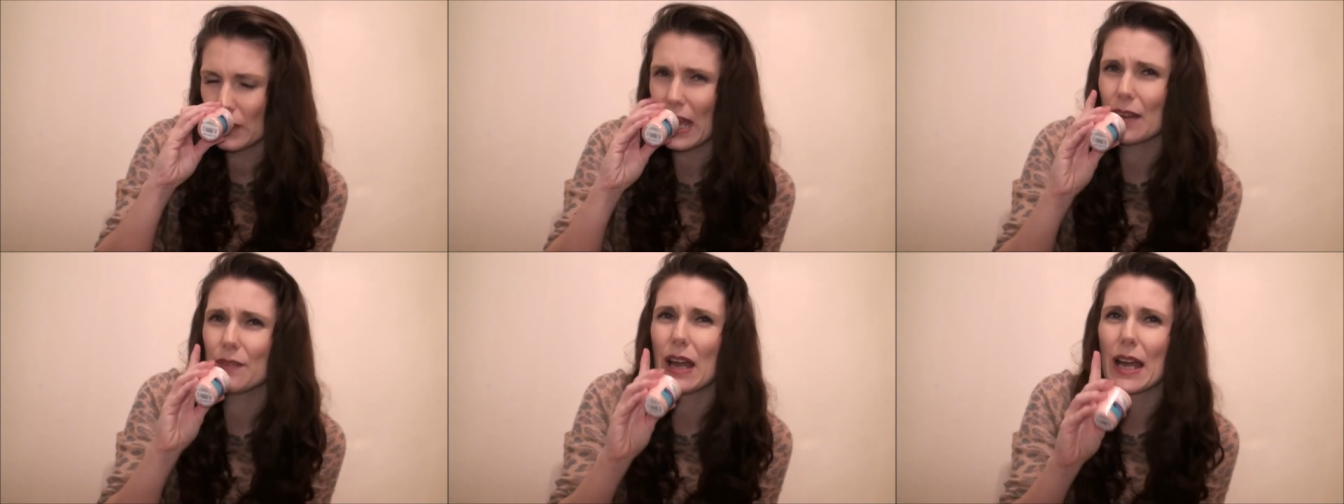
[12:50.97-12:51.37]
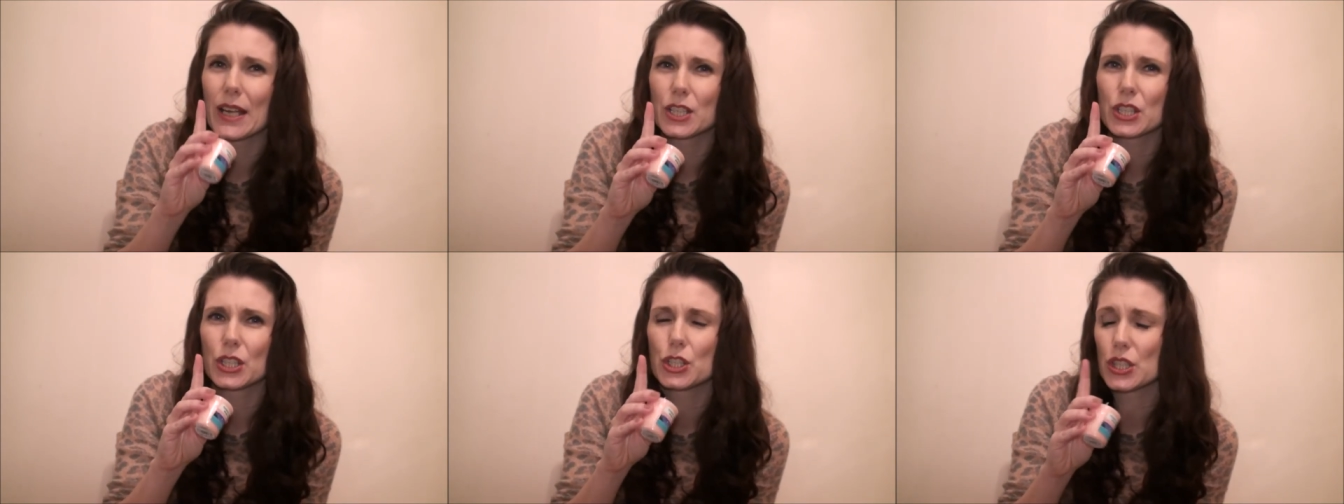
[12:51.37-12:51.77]
I've
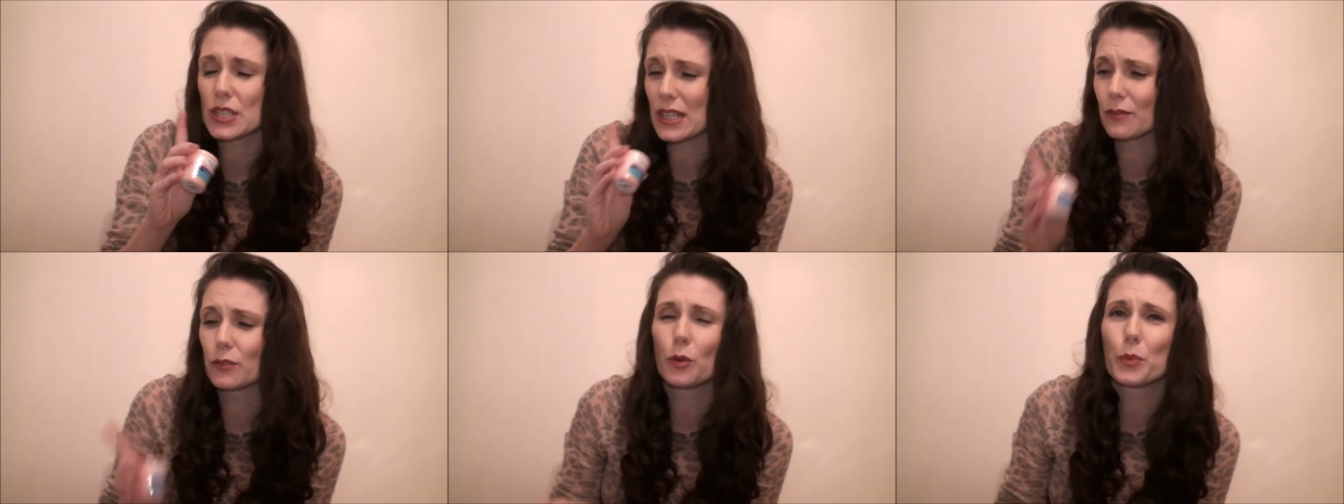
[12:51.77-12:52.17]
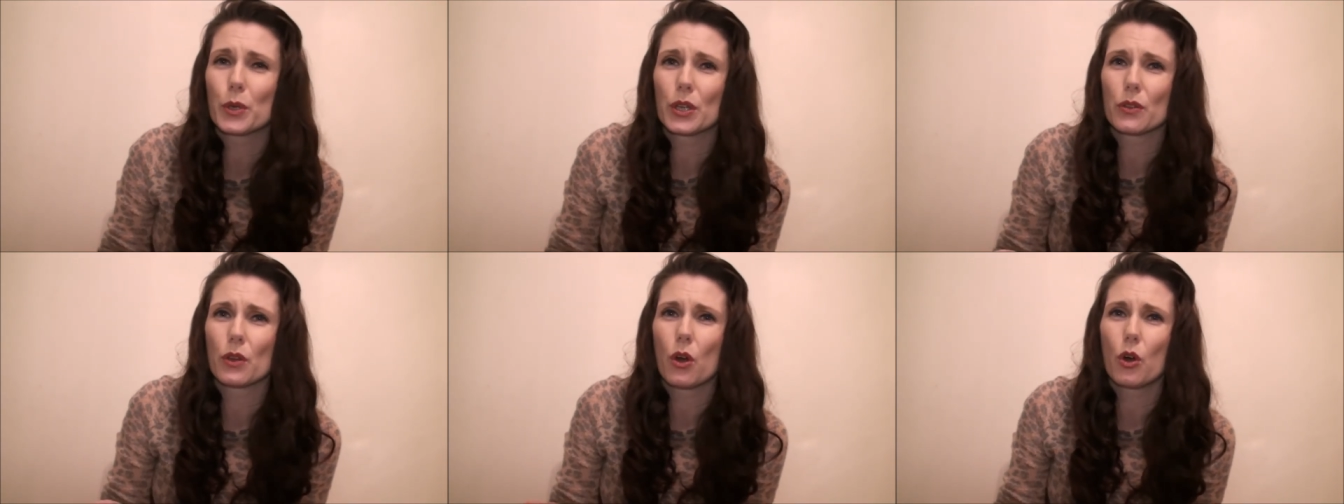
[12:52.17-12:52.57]
actually just, I've not put
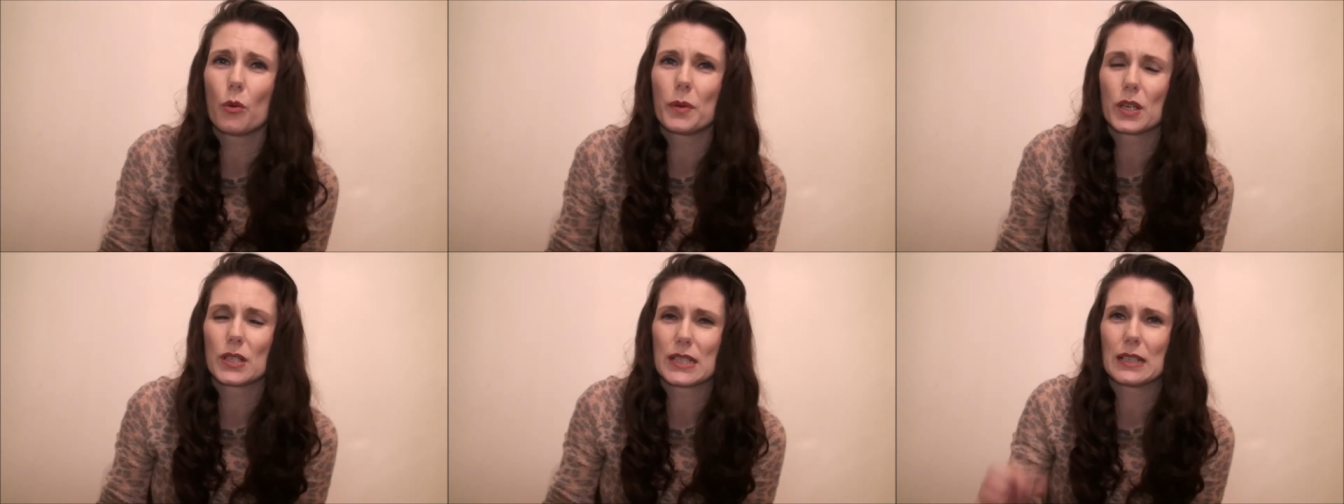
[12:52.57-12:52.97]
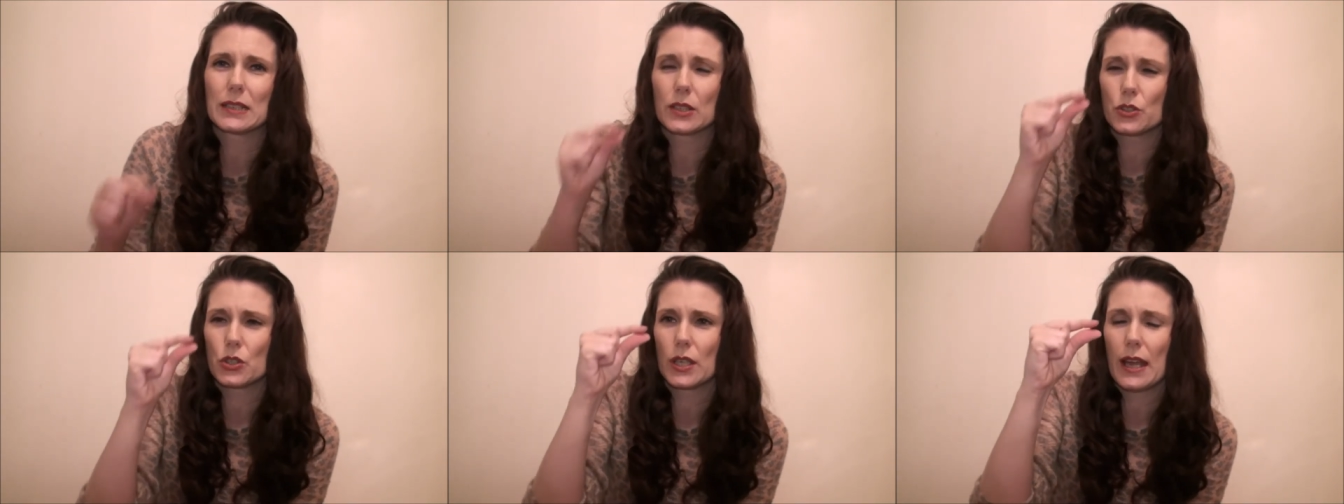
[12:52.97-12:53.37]
it in the haul because I
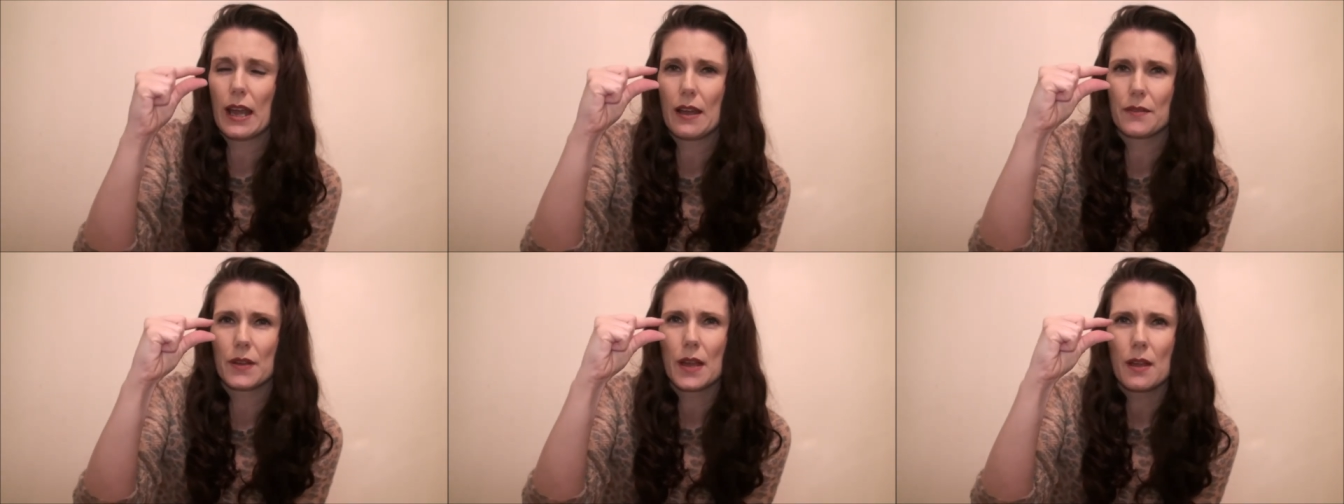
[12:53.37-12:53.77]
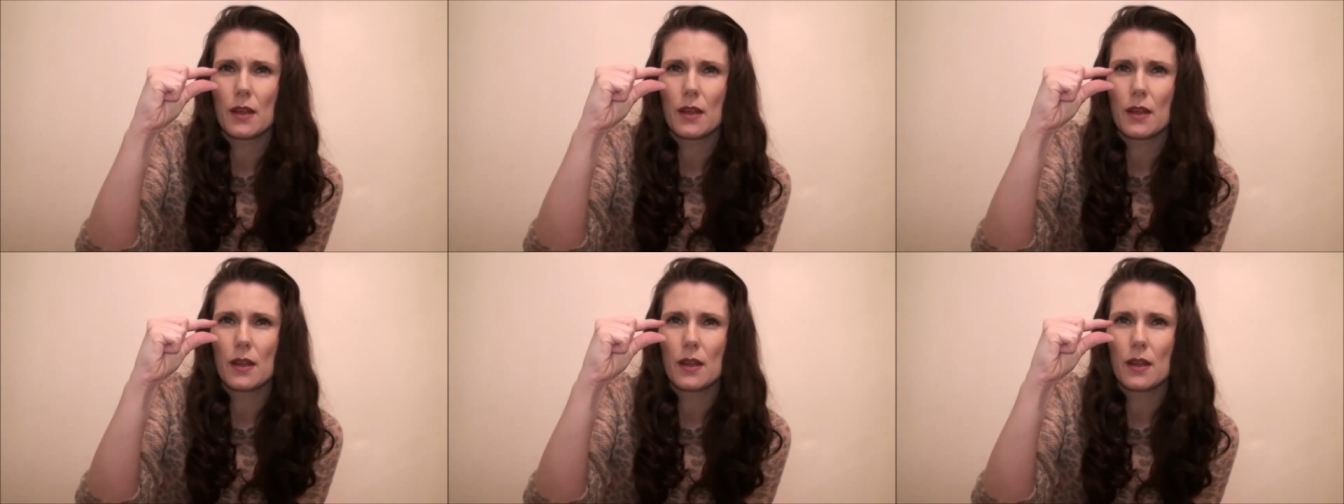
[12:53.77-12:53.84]
literally have,